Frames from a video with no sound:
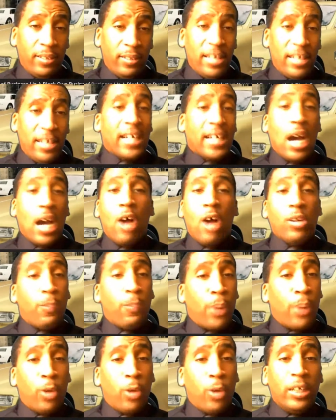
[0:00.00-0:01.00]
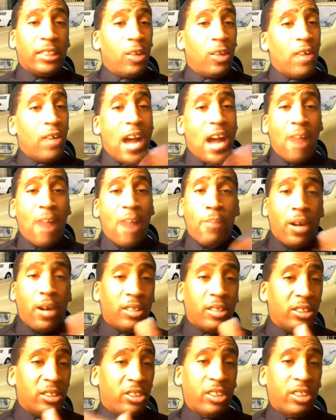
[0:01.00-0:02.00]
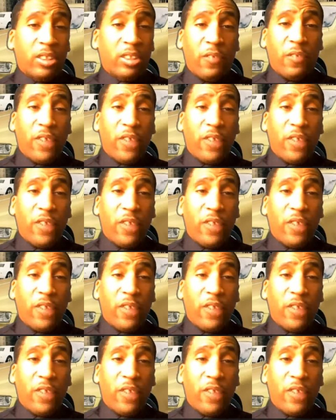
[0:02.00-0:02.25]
They calling the police on our brothers and sisters